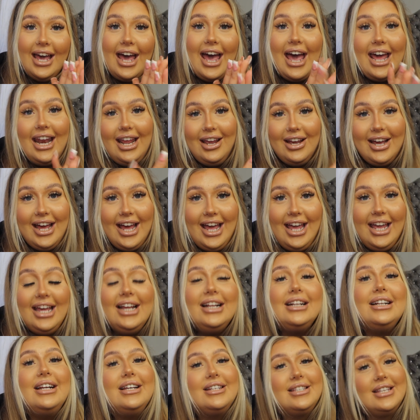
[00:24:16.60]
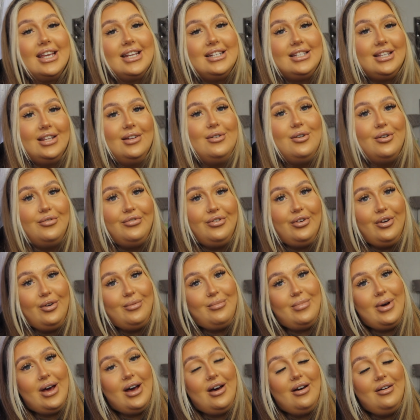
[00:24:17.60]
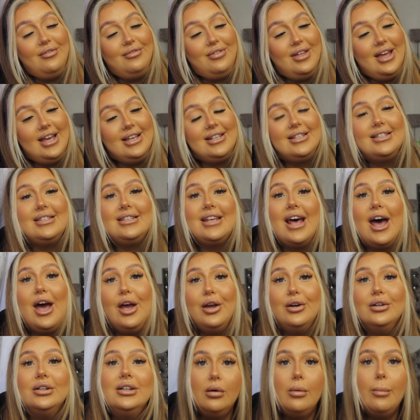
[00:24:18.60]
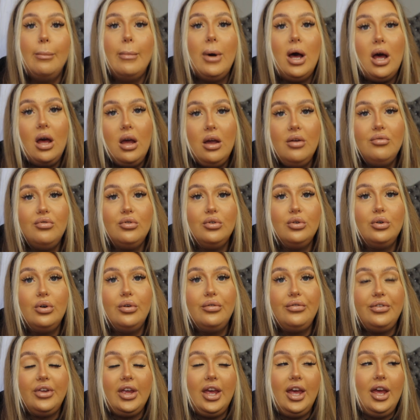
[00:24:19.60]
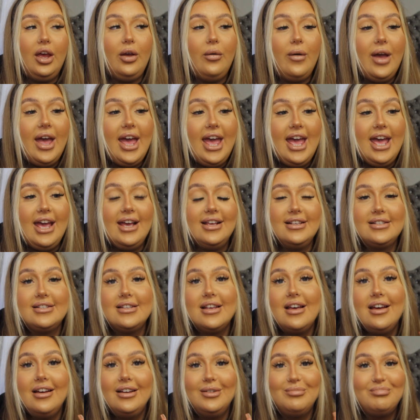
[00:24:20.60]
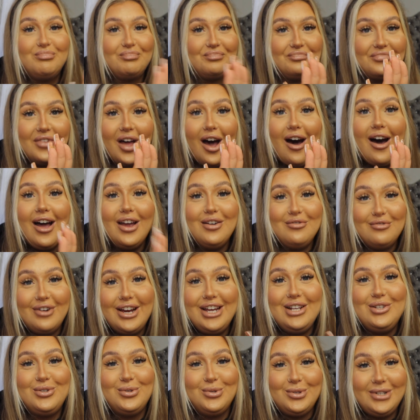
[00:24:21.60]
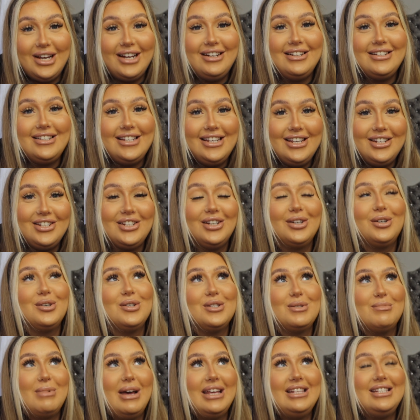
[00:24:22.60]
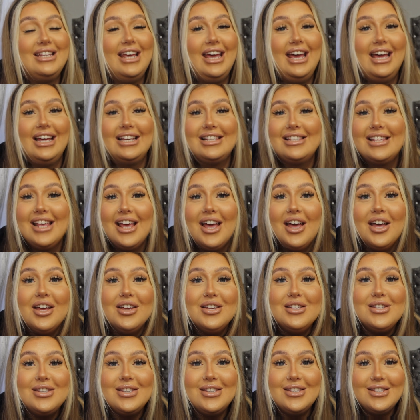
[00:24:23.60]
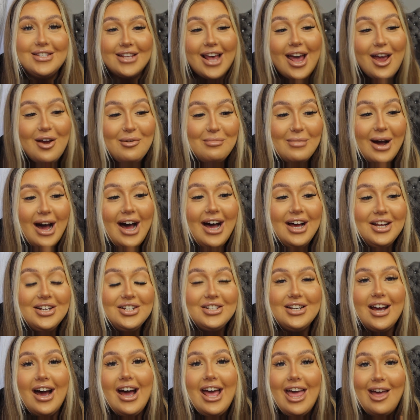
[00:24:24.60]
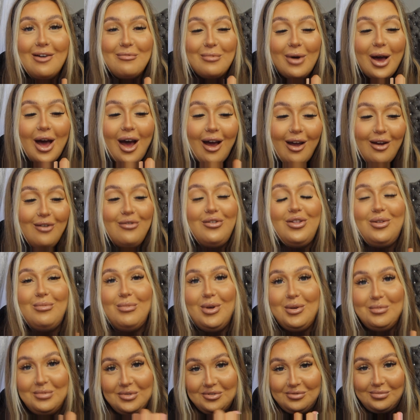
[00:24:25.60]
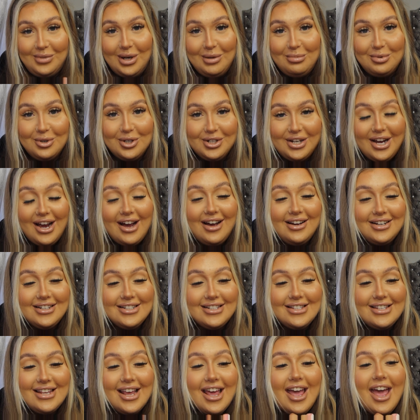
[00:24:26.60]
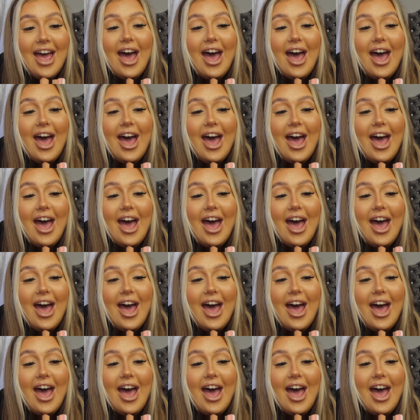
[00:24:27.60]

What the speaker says: Anyway, let's get to the reviewing part of this. So, my overall review is I rate Jordana Ticia Cosmetics so much. I am over the moon with my products.